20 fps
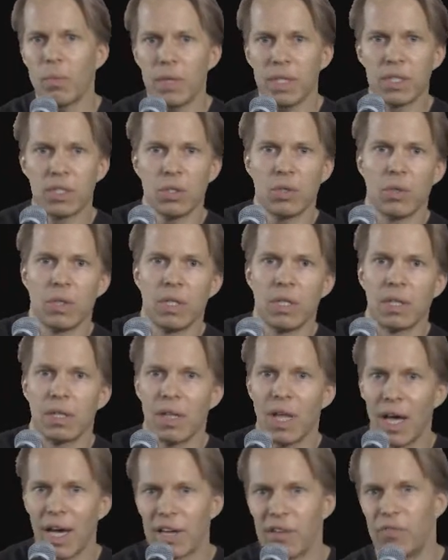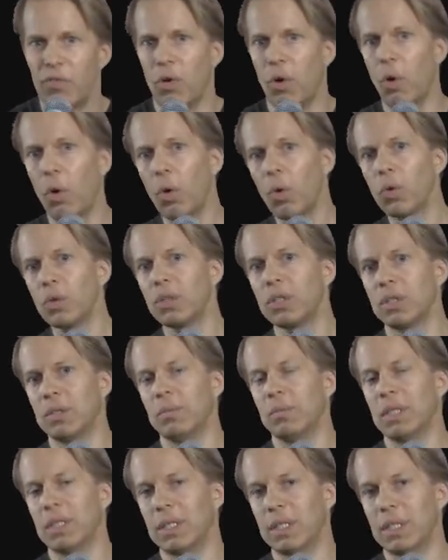do in life
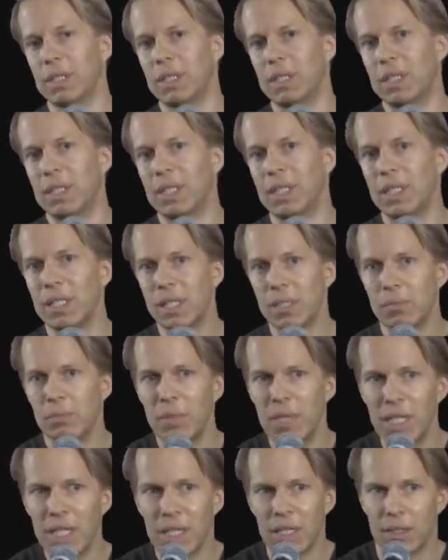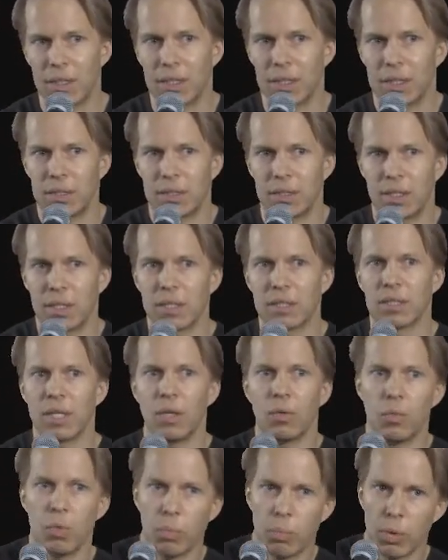ultimately is meaningless. The
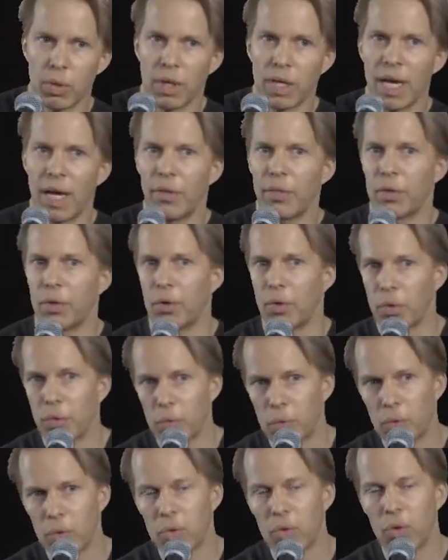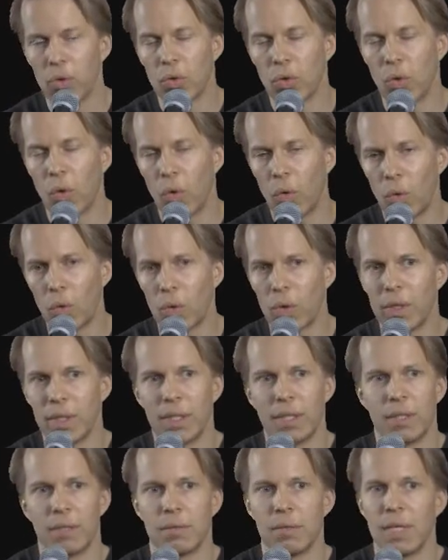sun will burn out, the earth will grow cold,
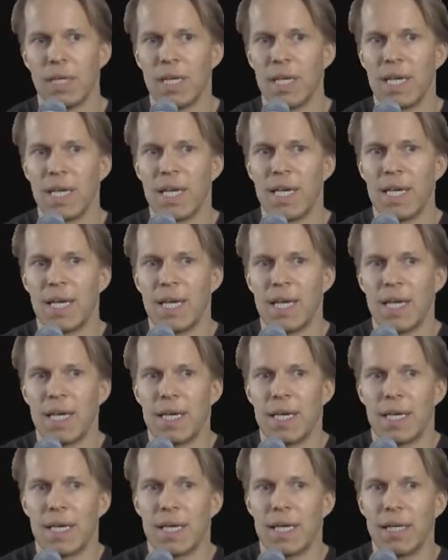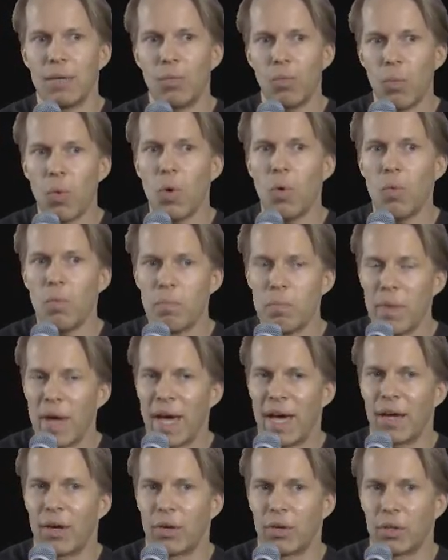and it won't
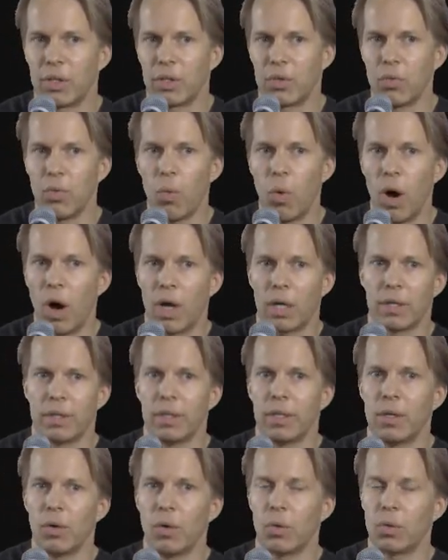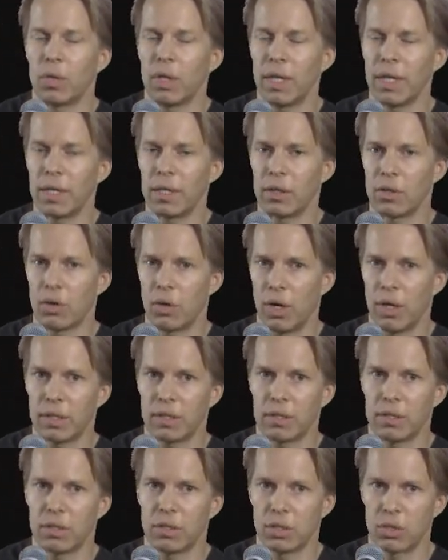matter you walked the old lady
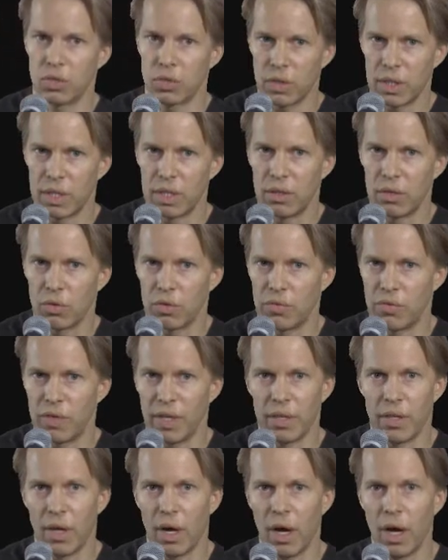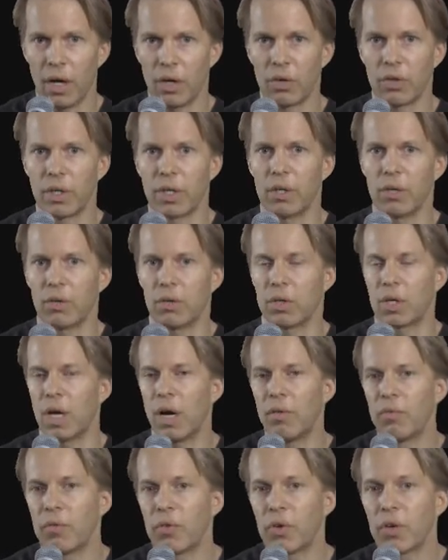across the street, or fed the hungry, or
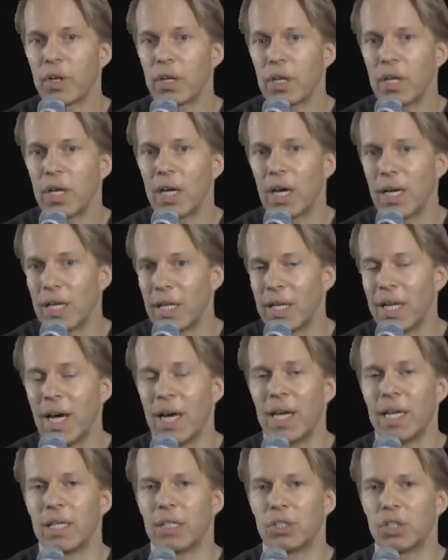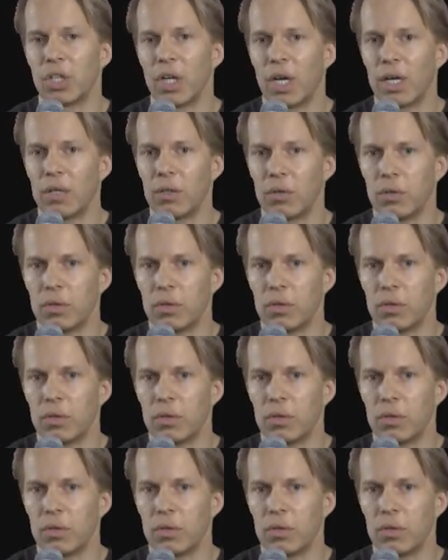comforted a dying child.